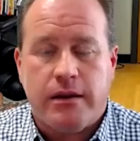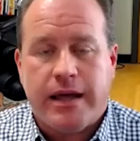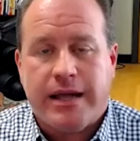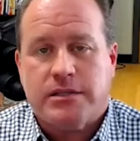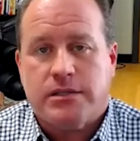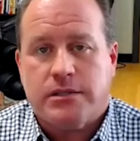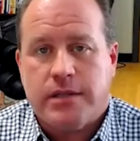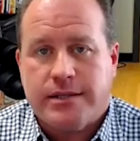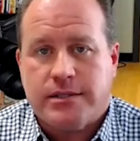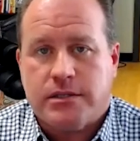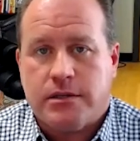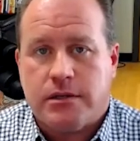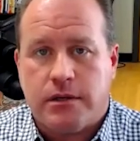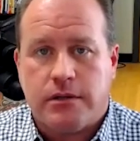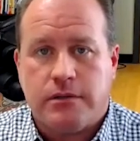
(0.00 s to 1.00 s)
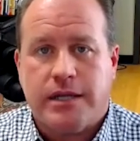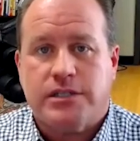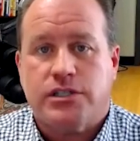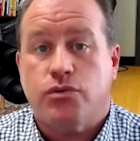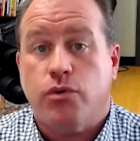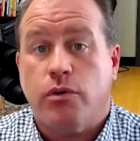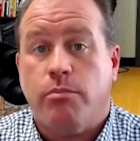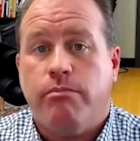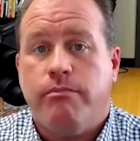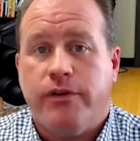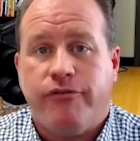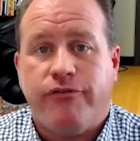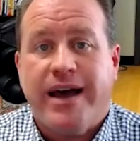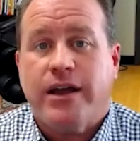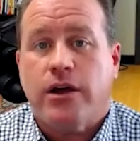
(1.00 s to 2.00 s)
That's the
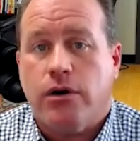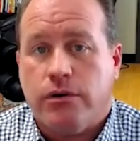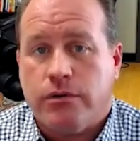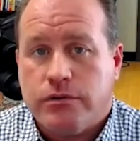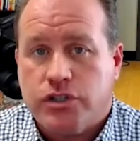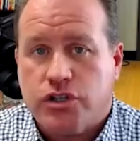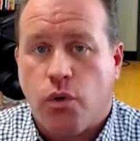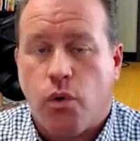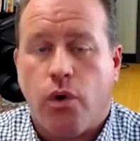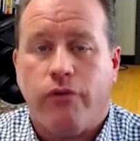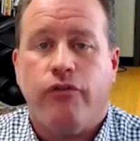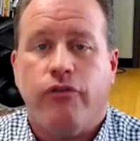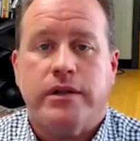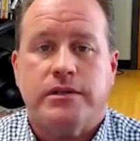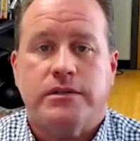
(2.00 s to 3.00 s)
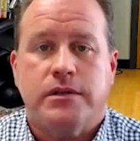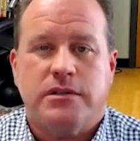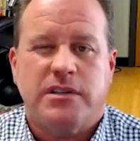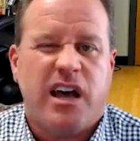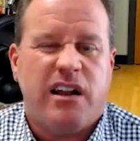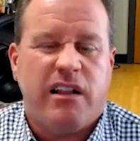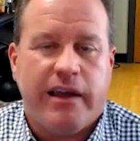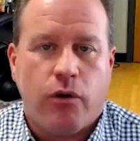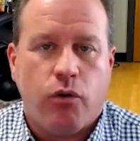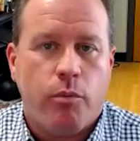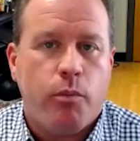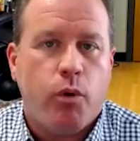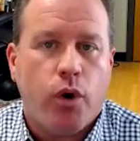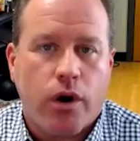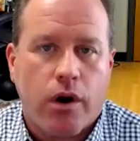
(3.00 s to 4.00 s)
FICO score, for instance, kind of like a
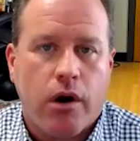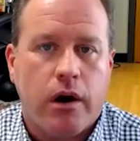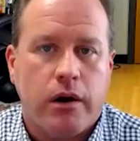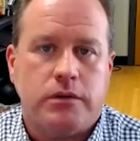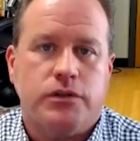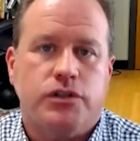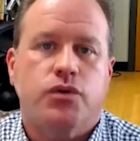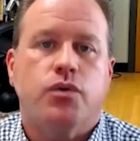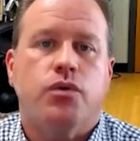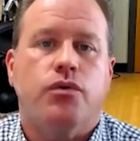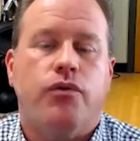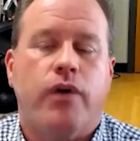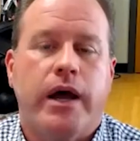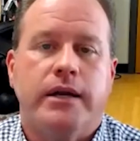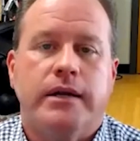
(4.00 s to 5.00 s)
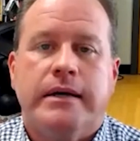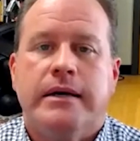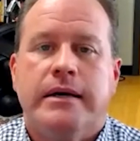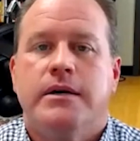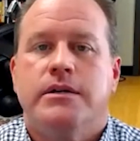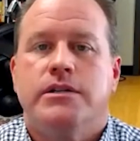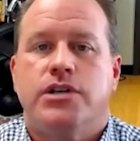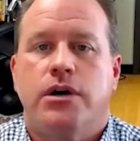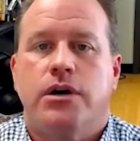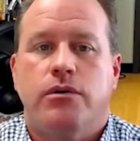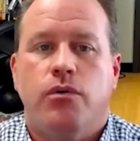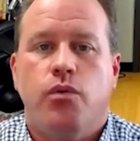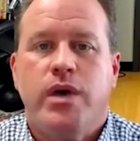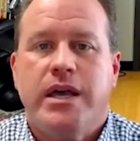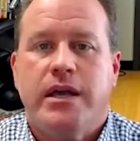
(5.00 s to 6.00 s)
report card in school, right? So
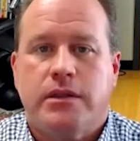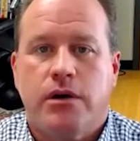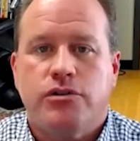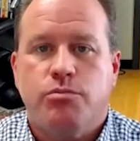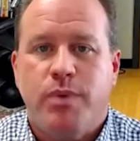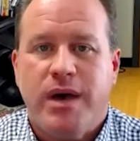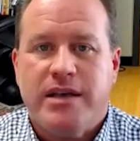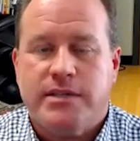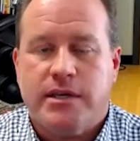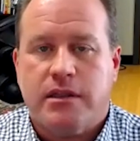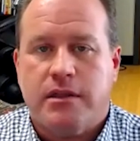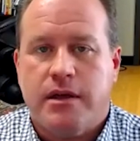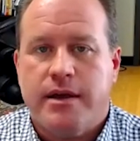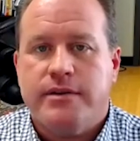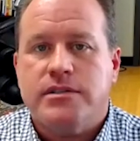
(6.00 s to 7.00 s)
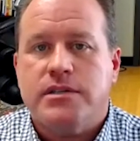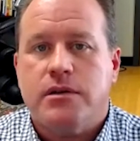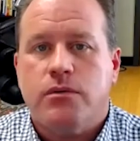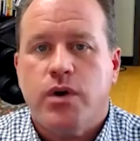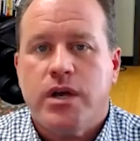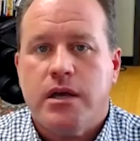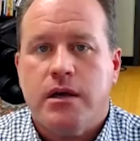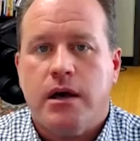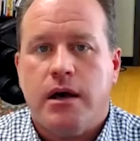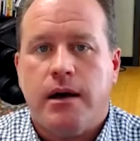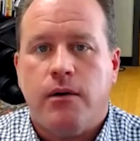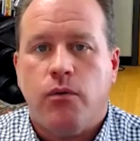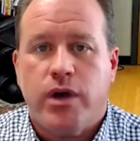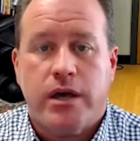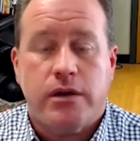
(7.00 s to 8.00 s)
we get those basic things, and
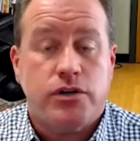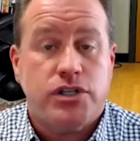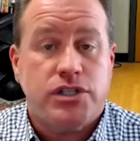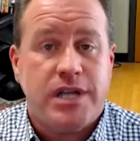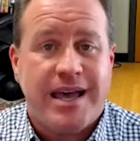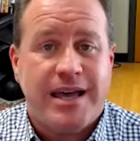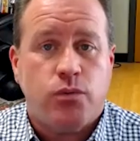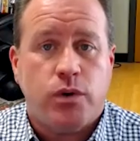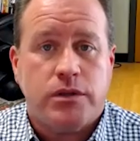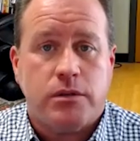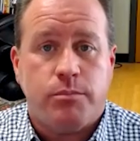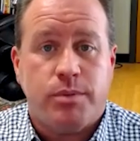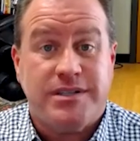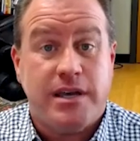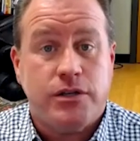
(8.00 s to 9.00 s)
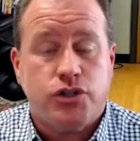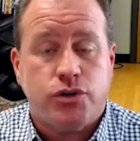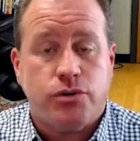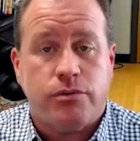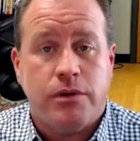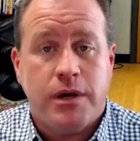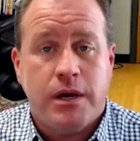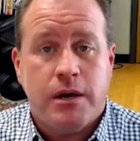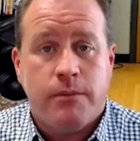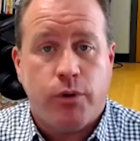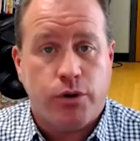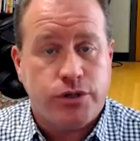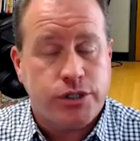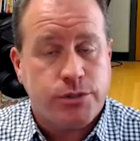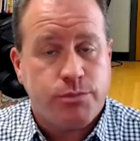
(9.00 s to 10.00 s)
we understand what the potential
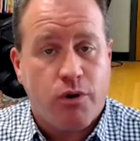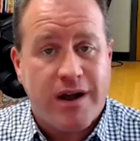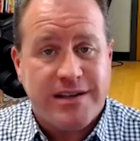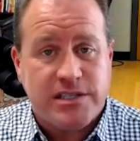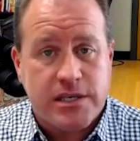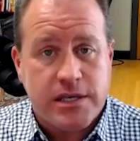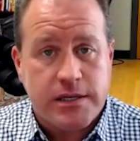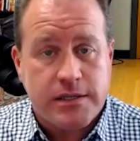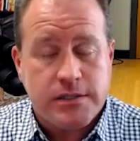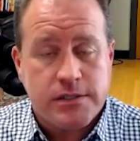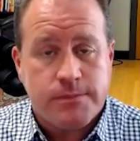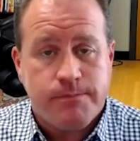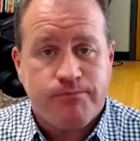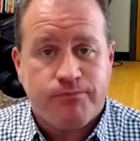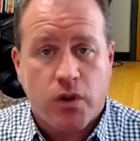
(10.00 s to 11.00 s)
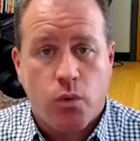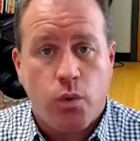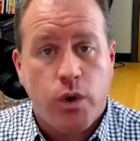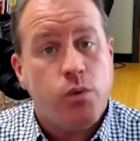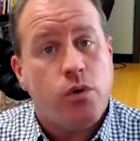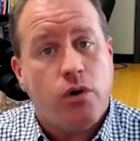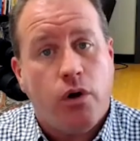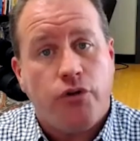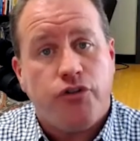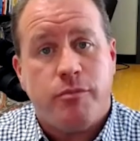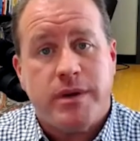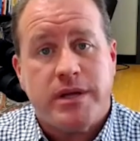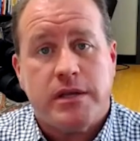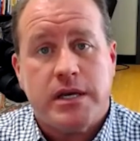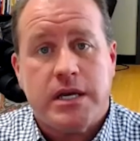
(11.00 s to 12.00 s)
purchase price is. We will
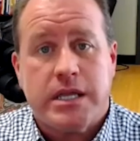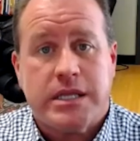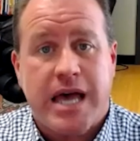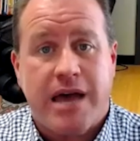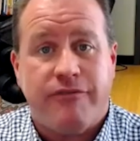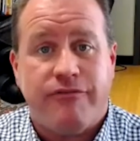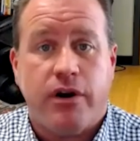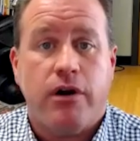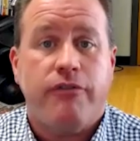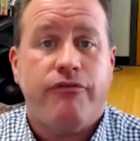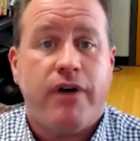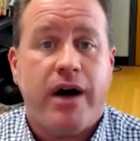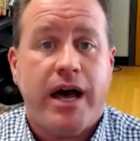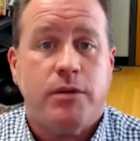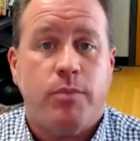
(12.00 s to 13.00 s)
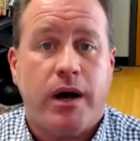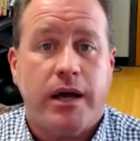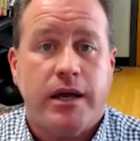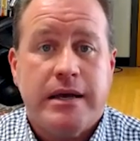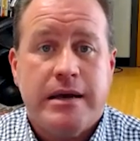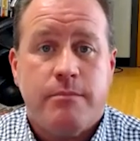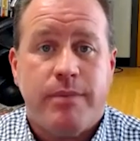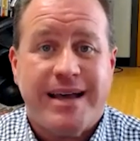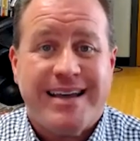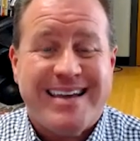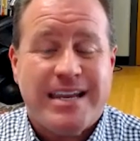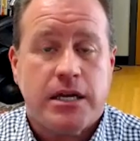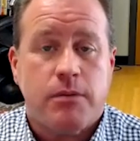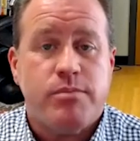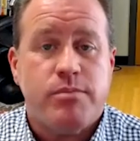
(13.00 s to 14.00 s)
ultimately get that verified by
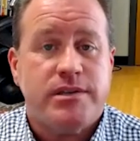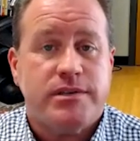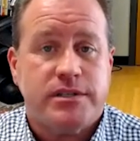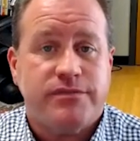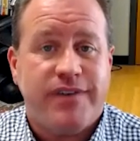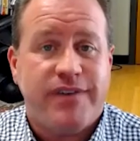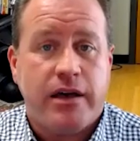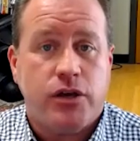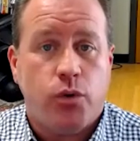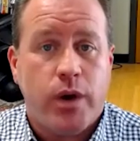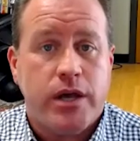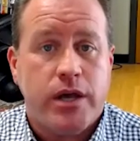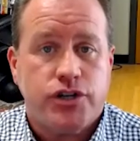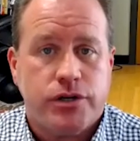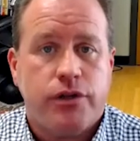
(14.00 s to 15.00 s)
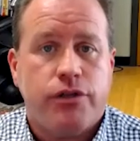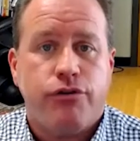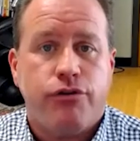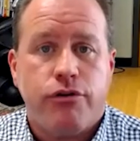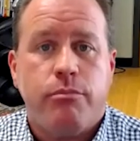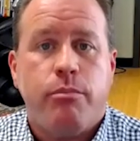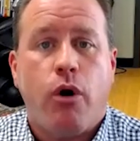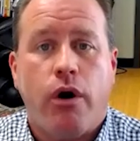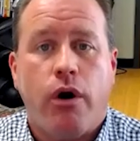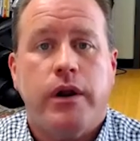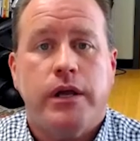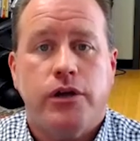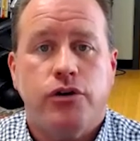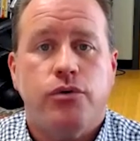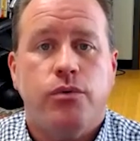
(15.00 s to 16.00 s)
getting a business valuation, a third
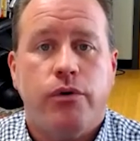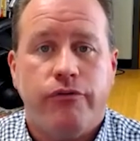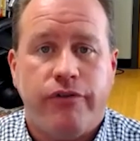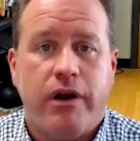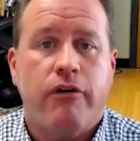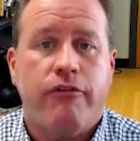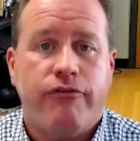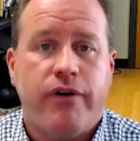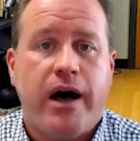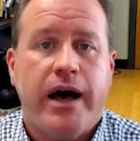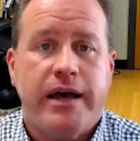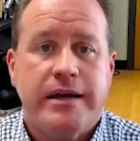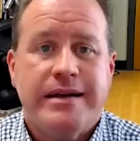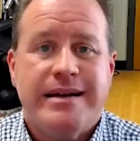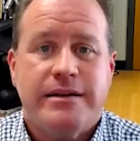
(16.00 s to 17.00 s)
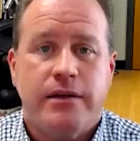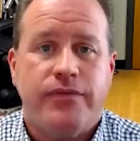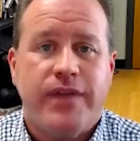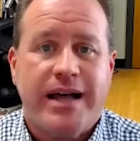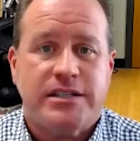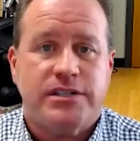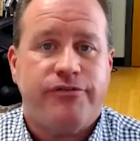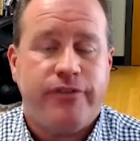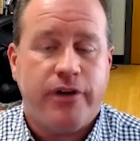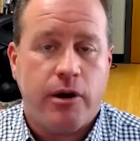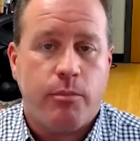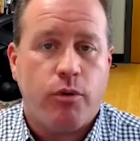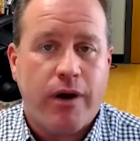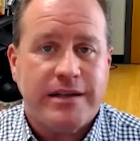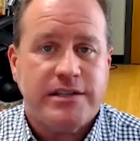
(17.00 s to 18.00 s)
party who will verify that that's a fair
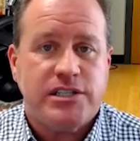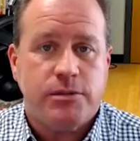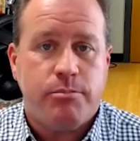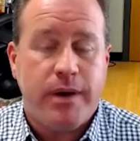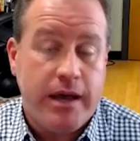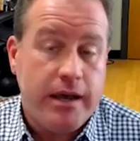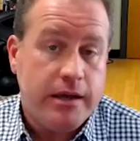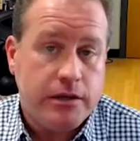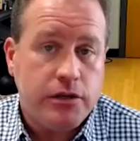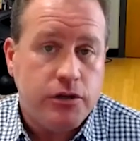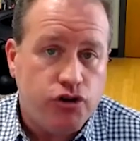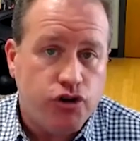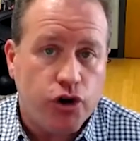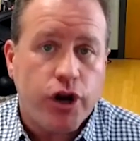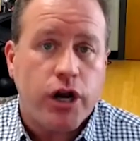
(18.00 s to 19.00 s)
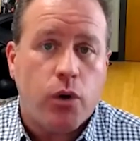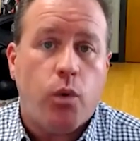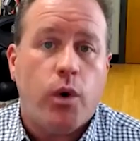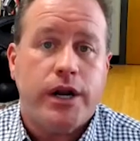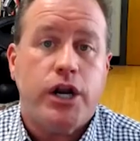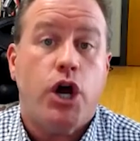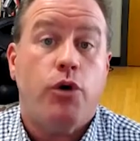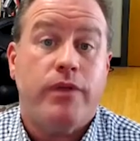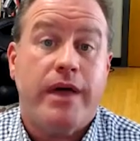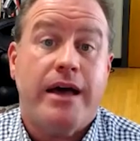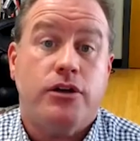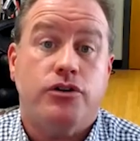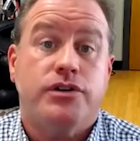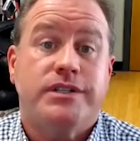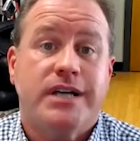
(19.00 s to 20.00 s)
price to pay. And you're going to want to know that
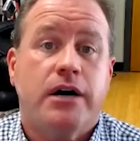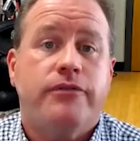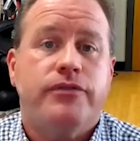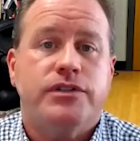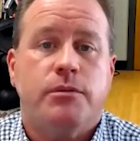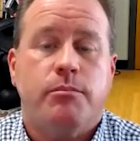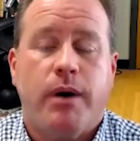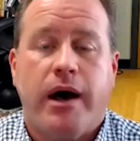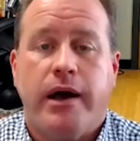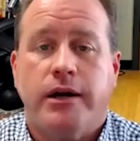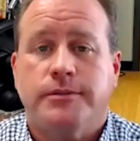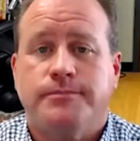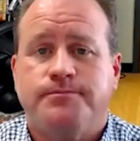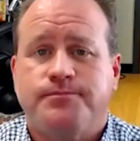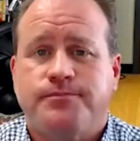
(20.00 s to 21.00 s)
yourself as a buyer.